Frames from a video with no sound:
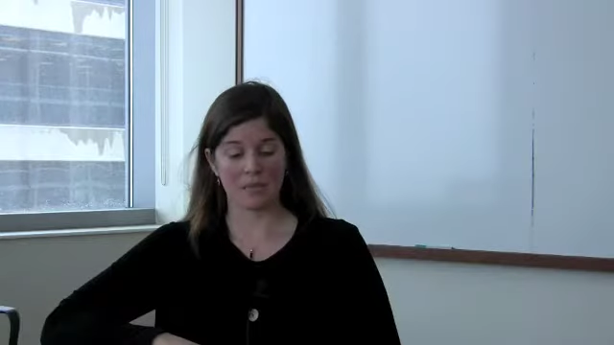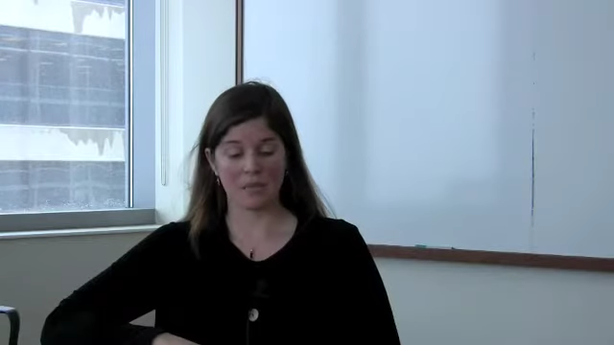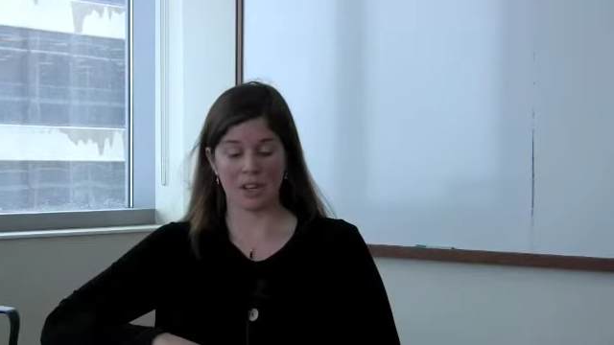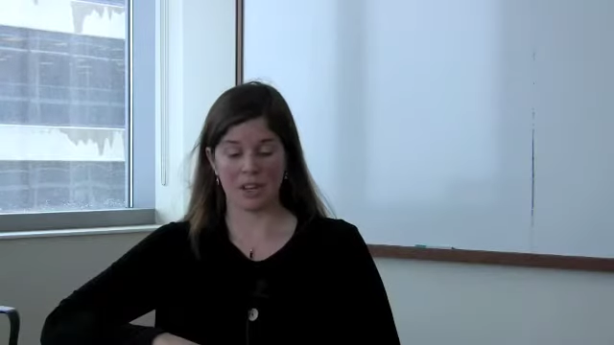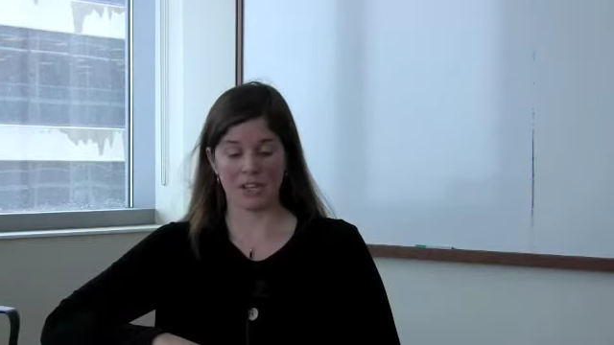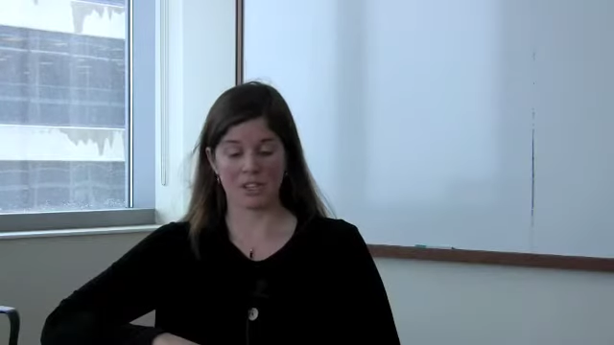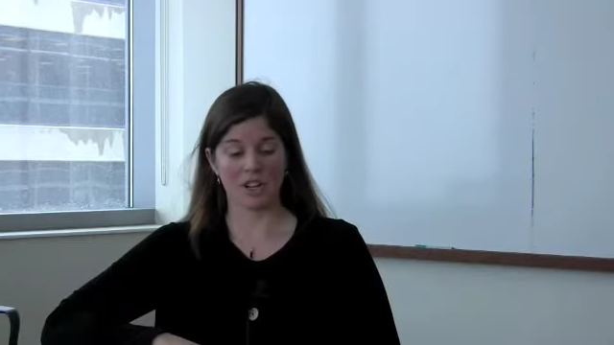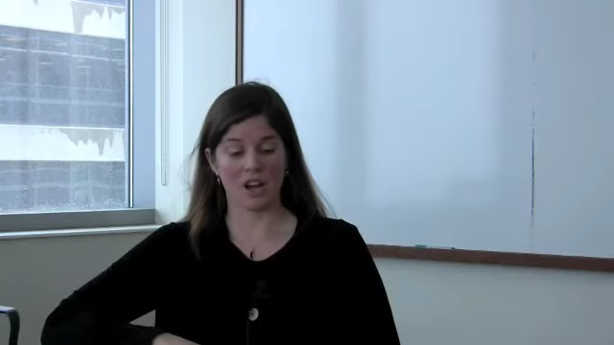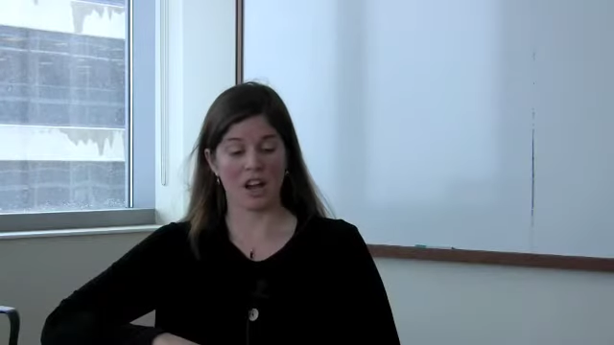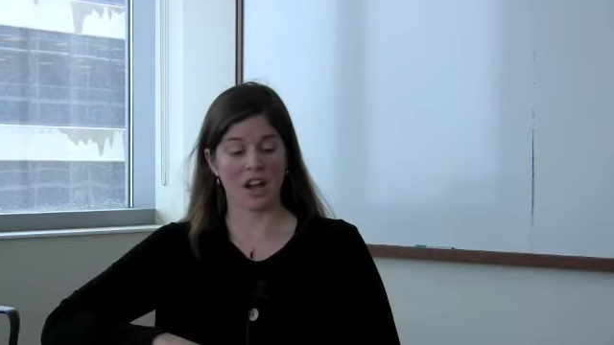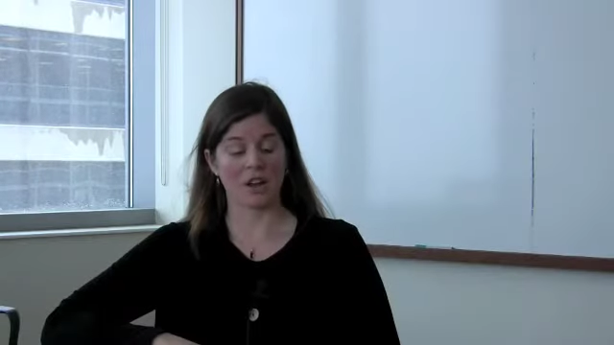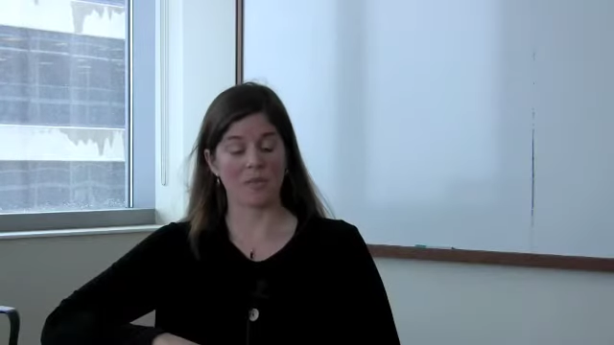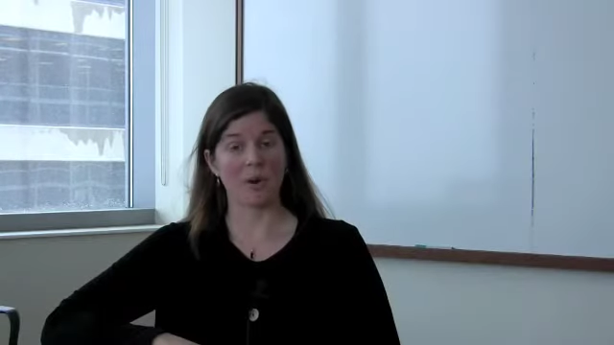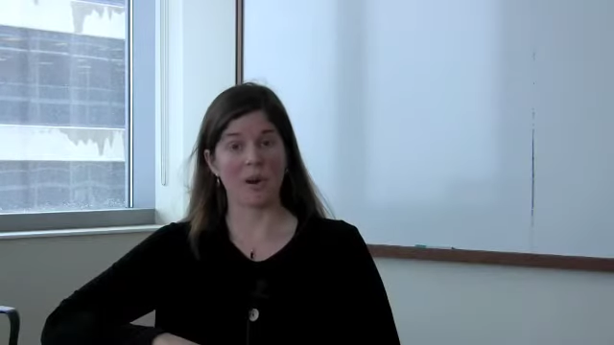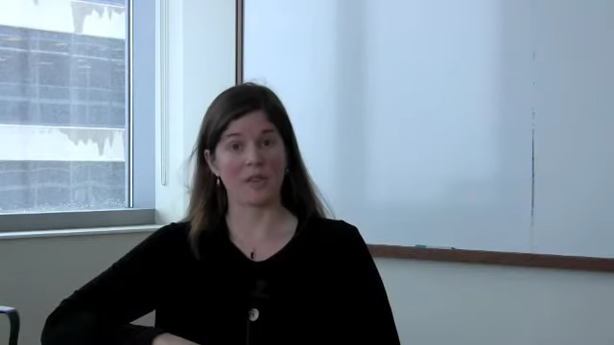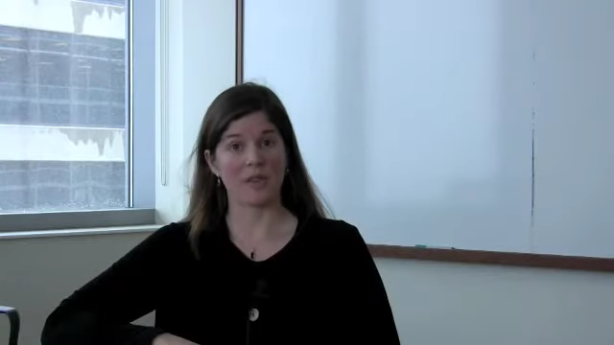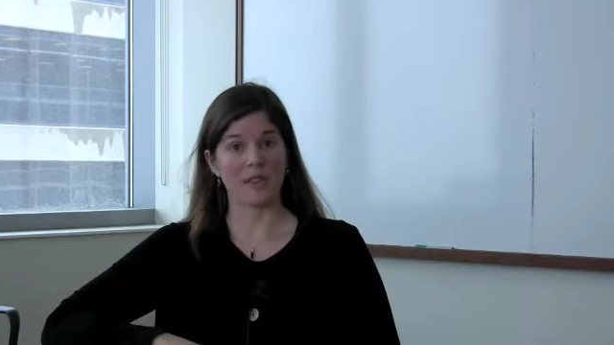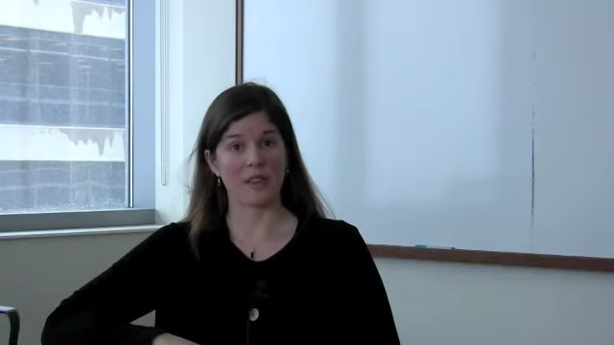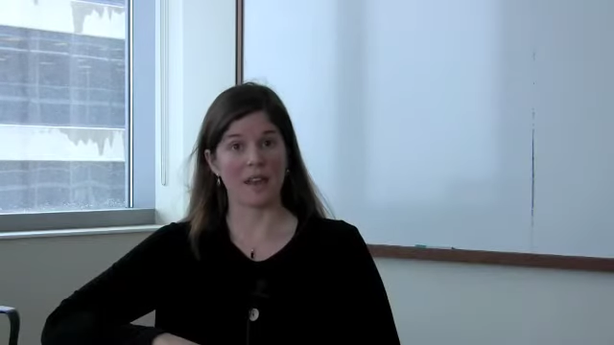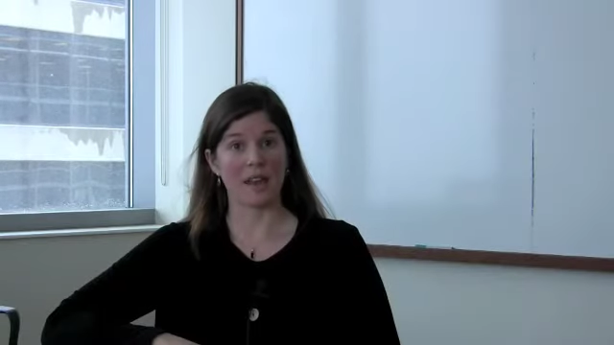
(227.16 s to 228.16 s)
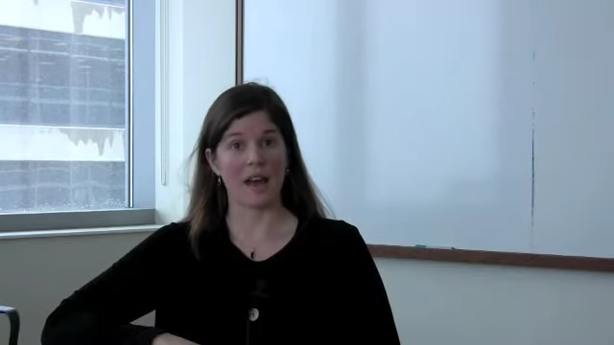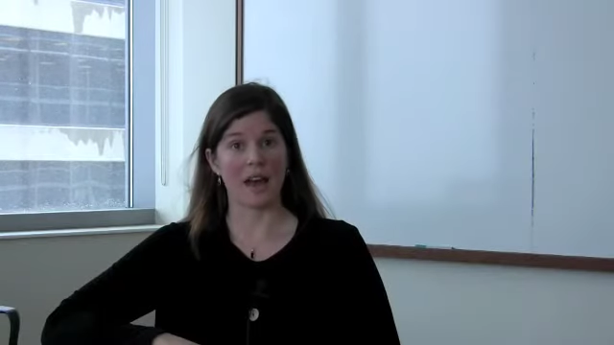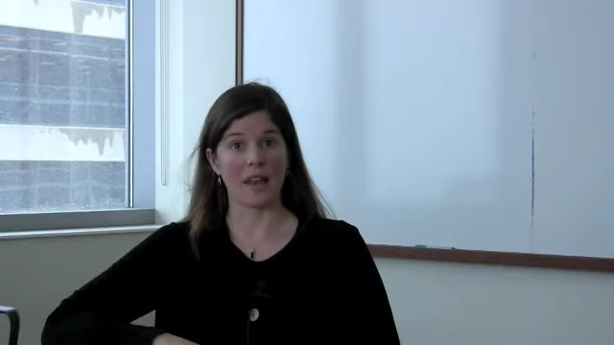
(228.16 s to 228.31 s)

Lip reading: I'm going to talk about the